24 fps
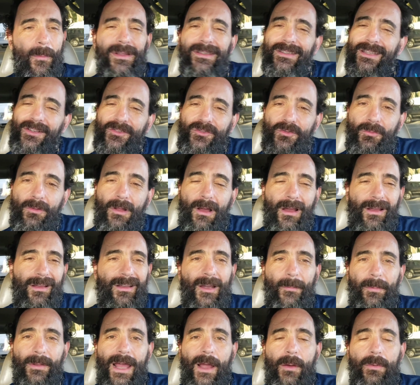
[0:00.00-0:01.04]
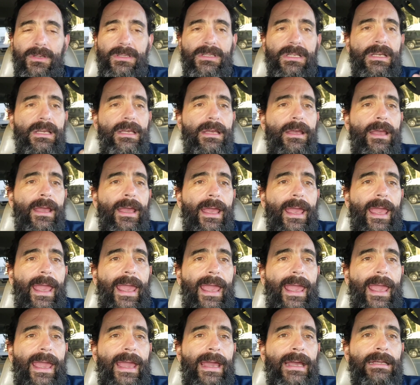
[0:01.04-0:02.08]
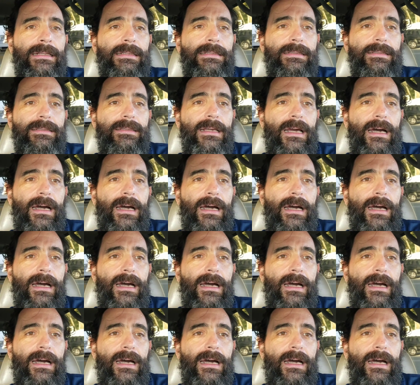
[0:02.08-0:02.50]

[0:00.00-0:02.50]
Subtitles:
It's not too long, a couple hours, and